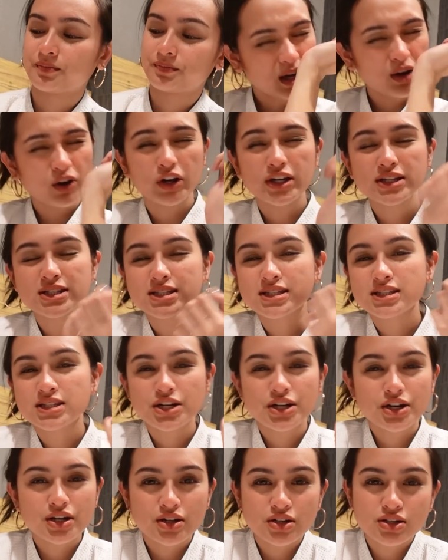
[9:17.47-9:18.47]
Okay, it's
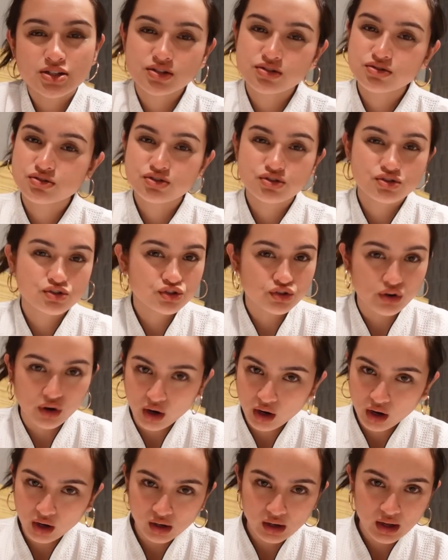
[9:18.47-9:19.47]
serious,
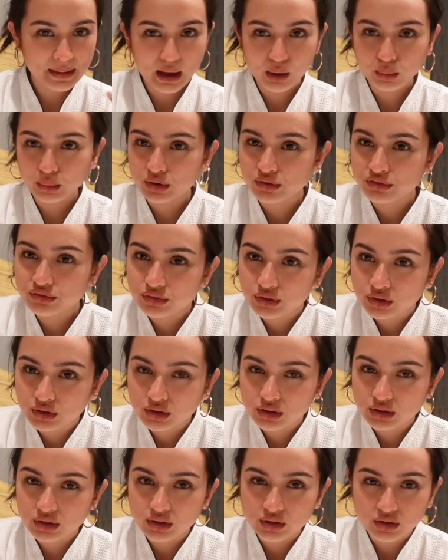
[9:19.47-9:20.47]
strong,
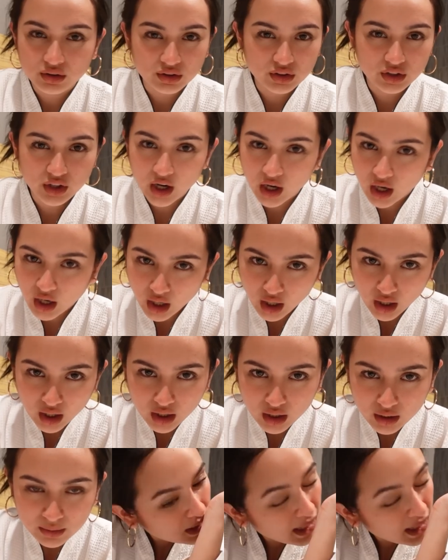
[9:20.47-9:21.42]
powerful, rawr.